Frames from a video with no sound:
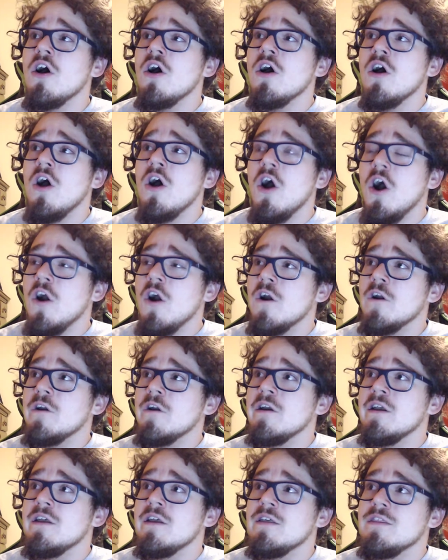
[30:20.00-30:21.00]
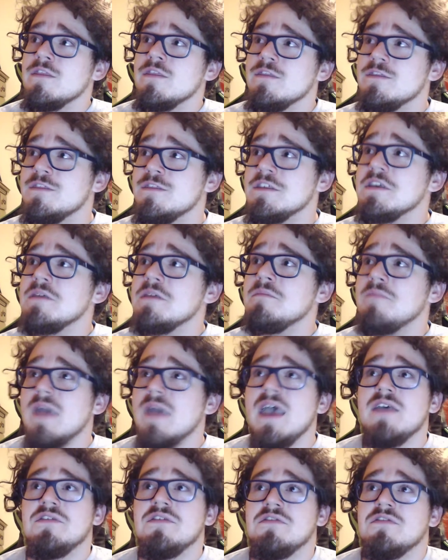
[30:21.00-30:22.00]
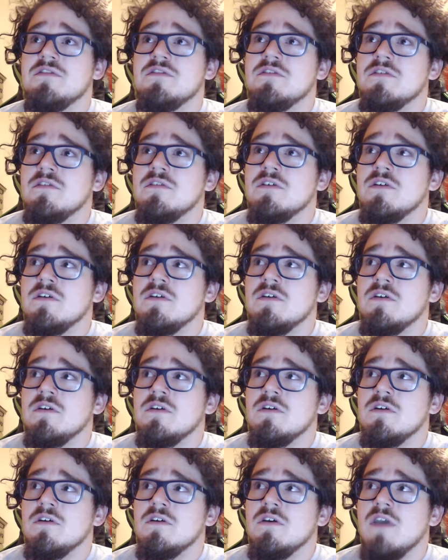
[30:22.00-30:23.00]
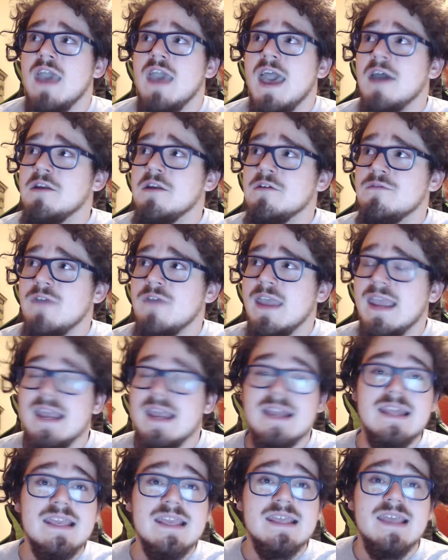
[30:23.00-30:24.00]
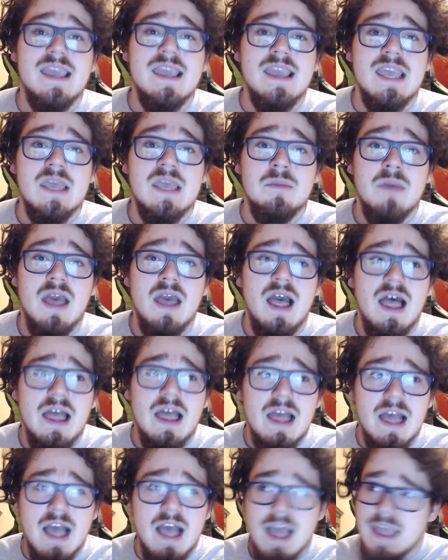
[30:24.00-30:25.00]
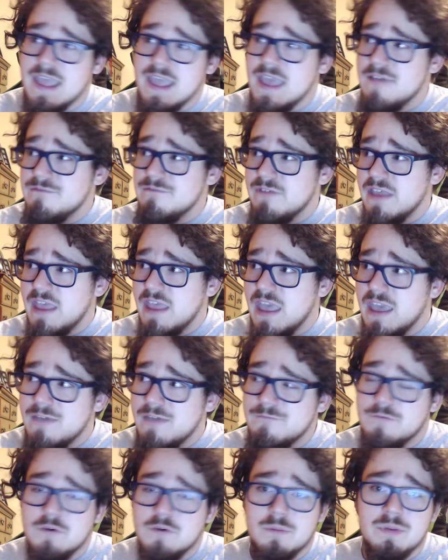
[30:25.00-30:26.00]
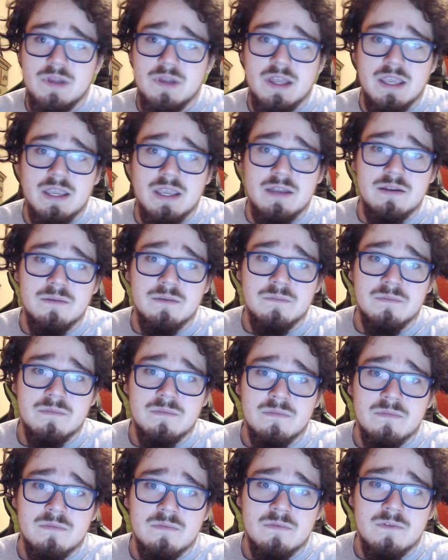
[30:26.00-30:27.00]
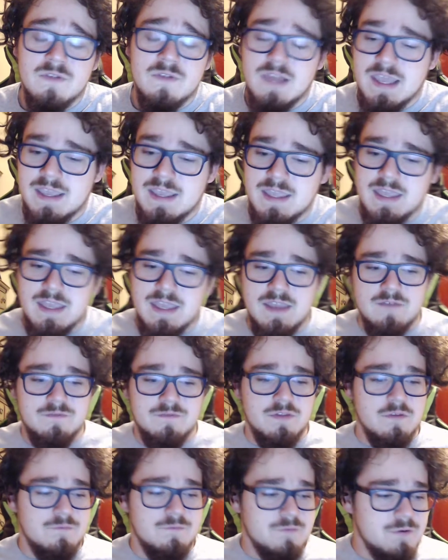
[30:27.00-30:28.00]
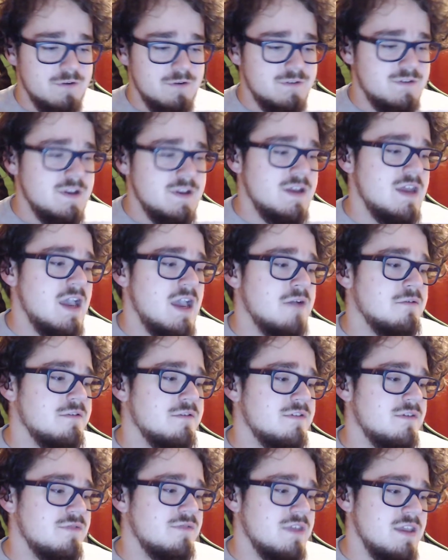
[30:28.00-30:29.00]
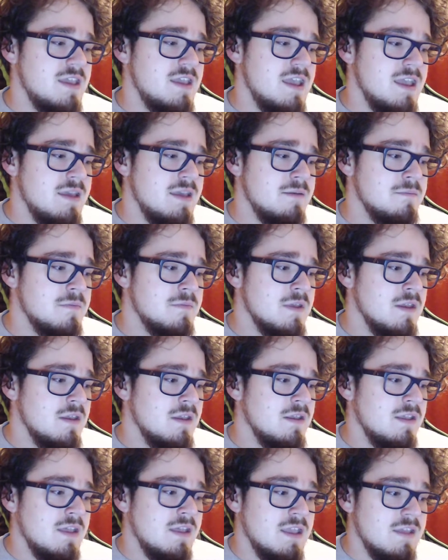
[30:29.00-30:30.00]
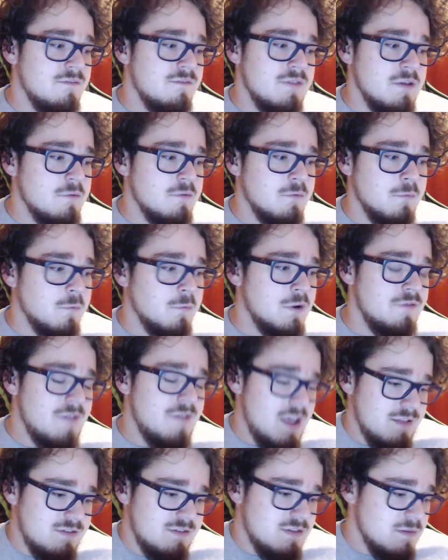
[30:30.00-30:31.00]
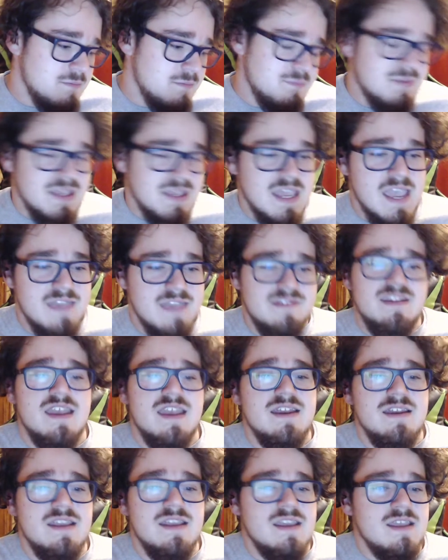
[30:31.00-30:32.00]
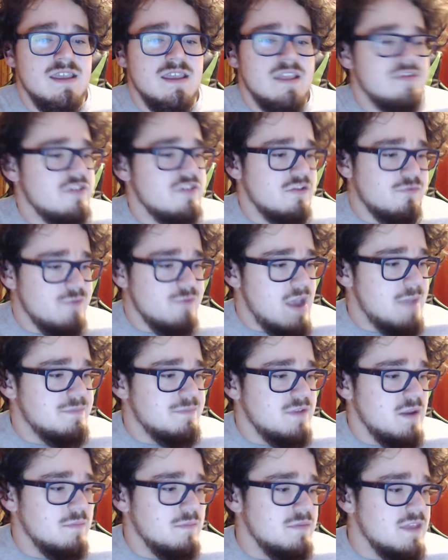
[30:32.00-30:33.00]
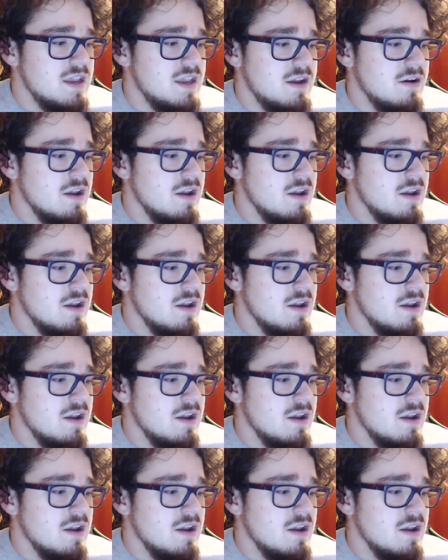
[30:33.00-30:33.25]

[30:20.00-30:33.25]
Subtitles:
are the best out of any game I have ever played. Like, if the first 10 hours of the game, like, if it would have had some BS ending and just wrapped up there,